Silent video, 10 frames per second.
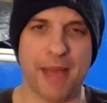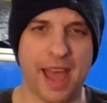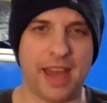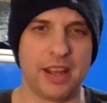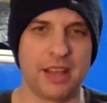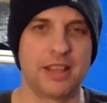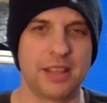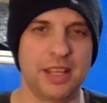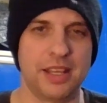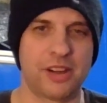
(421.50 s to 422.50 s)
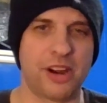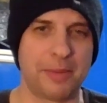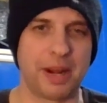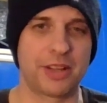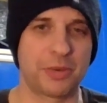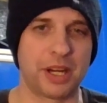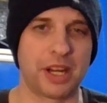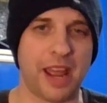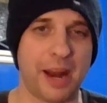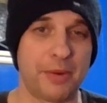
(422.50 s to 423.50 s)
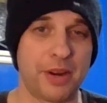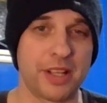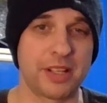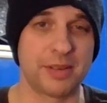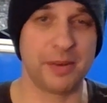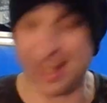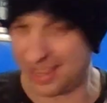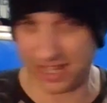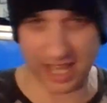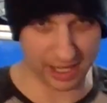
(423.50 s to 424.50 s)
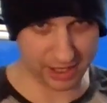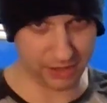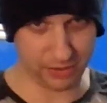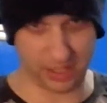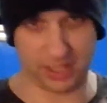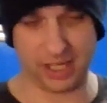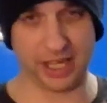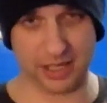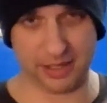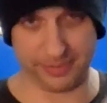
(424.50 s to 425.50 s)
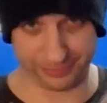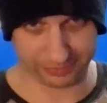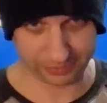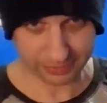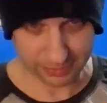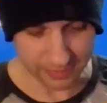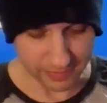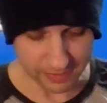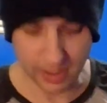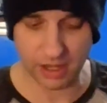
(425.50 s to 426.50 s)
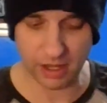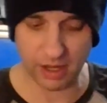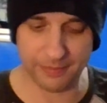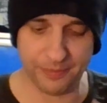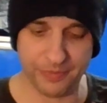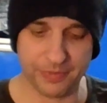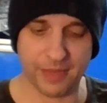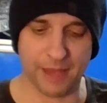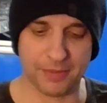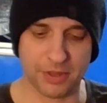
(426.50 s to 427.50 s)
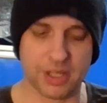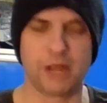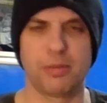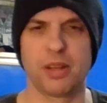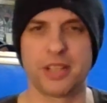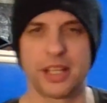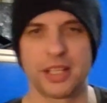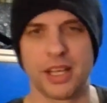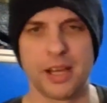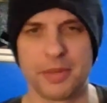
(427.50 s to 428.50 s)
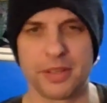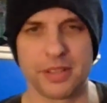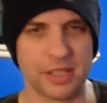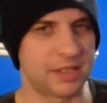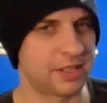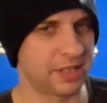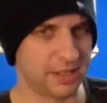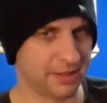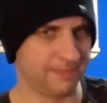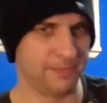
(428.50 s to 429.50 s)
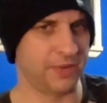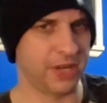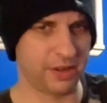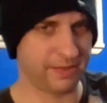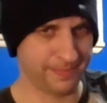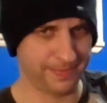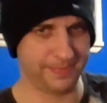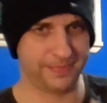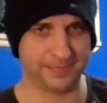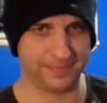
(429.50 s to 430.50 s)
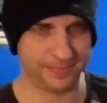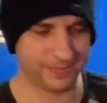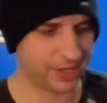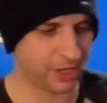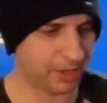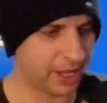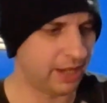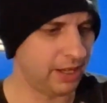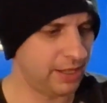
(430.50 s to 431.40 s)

bad the Carbon X1 camera is. I mean, this lighting too. This lighting is absolutely terrible. It's nighttime. Like this weird, terrible light.